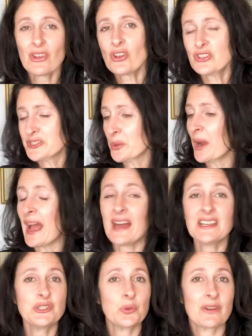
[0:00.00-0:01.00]
So we're
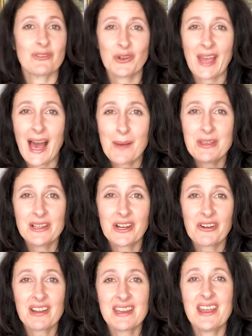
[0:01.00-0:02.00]
adding to our
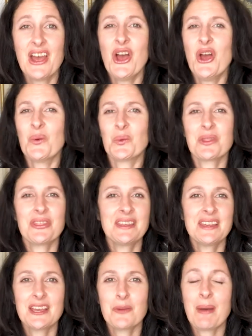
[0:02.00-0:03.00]
vocabulary, we're
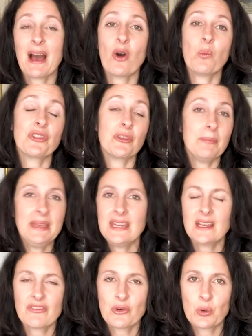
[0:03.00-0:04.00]
thinking about what the
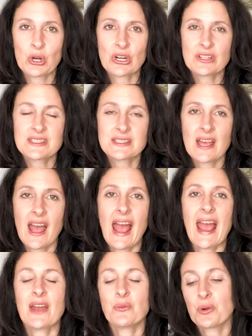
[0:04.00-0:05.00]
meaning of the words,
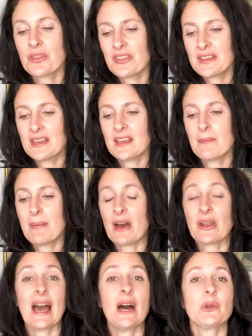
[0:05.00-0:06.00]
and we're thinking about
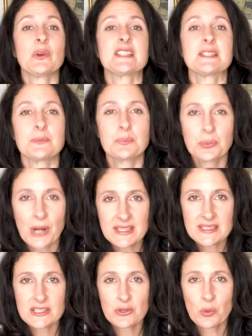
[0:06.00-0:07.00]
how to
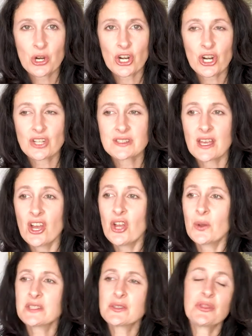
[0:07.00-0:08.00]
express the words.
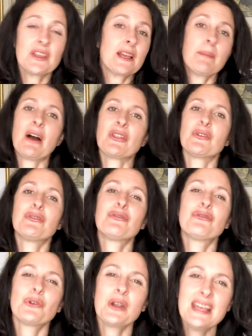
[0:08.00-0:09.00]
We also think about the
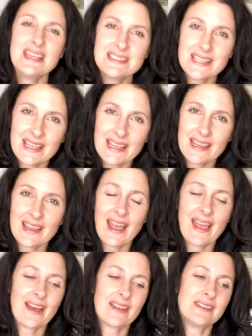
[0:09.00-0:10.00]
phrasing,
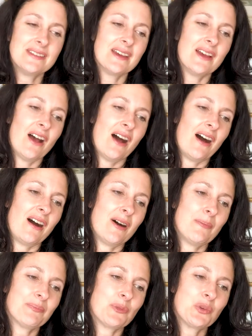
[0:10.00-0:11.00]

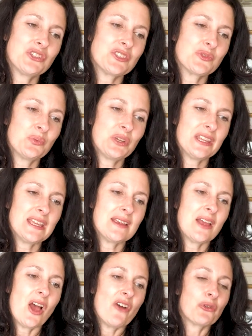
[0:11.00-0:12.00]
and which is really
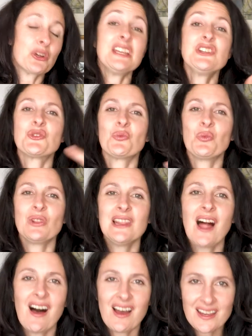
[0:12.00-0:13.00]
for each
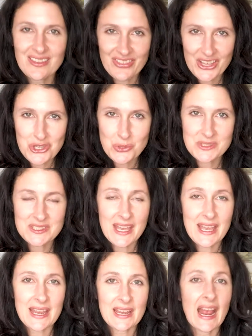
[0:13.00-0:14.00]
line that you
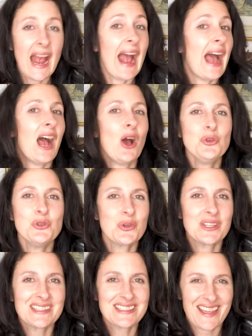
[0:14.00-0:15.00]
say, how you
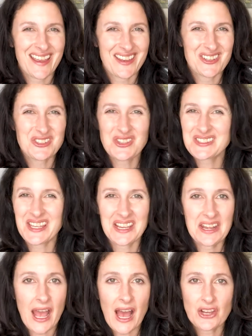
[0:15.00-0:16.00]
can say it. Just like
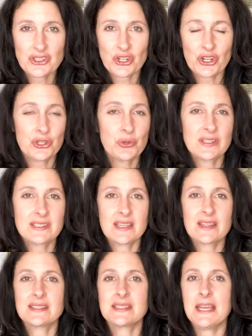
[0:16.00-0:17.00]
an actor, you could say
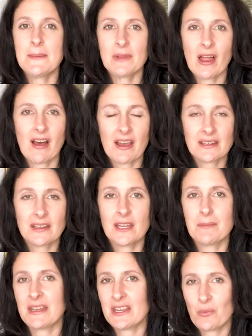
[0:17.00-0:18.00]
the same line in
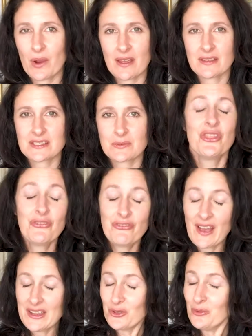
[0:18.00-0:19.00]
many ways. The
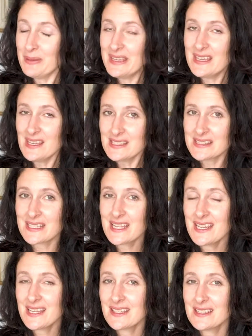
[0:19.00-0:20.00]
final piece
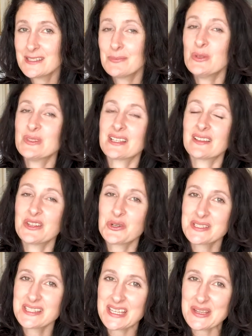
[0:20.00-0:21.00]
is music
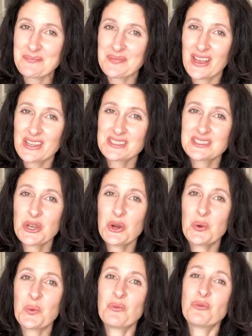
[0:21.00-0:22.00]
literacy.
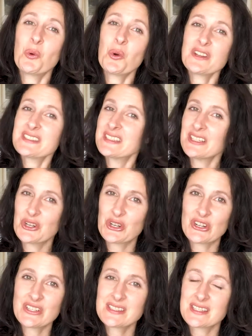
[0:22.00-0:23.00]
So for
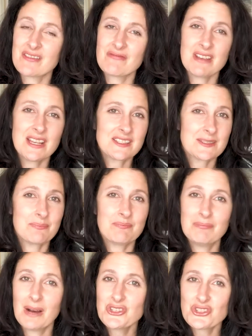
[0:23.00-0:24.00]
singers, it's
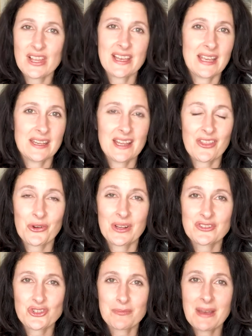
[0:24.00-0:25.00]
much like any other
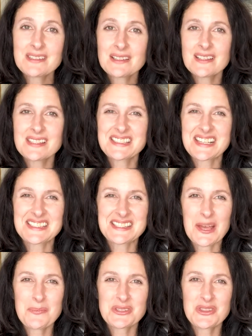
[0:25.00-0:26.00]
instrumentalist,
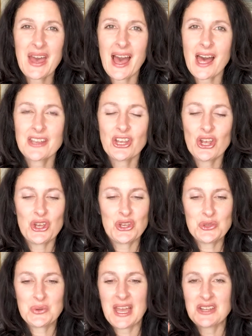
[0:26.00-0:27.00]
except that
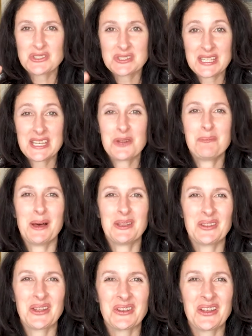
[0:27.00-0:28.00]
you can't just hit a
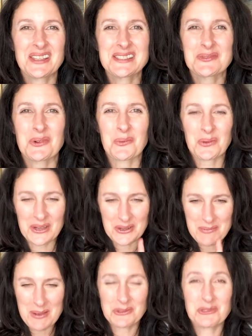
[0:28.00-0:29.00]
button on us where we're going to
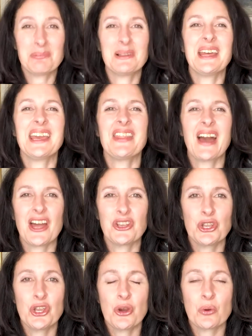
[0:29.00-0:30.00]
be able to play that
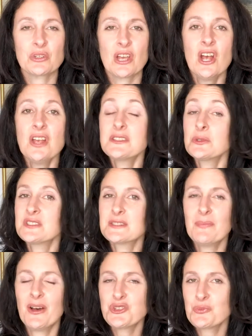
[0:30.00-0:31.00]
note. So it's
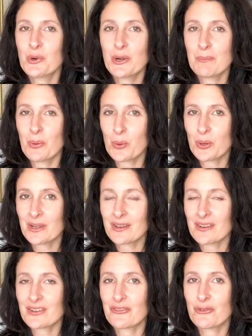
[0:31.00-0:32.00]
much more
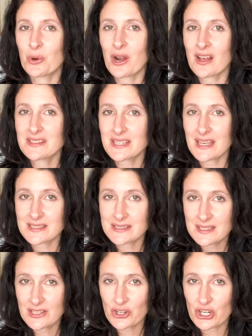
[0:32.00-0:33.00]
important for us as
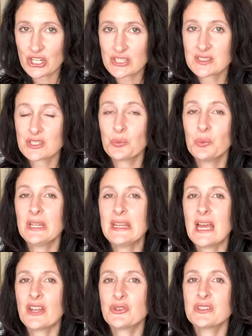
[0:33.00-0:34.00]
singers to
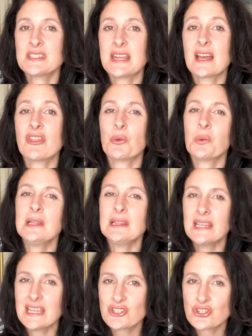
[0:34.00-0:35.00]
really understand the
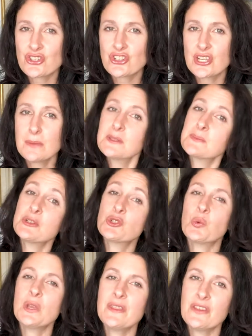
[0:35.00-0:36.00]
relationships
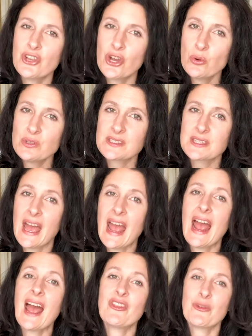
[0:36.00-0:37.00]
between the notes
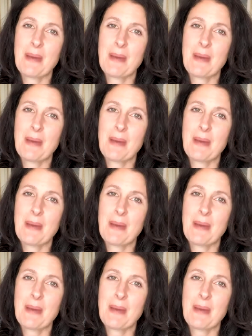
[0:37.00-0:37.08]
and the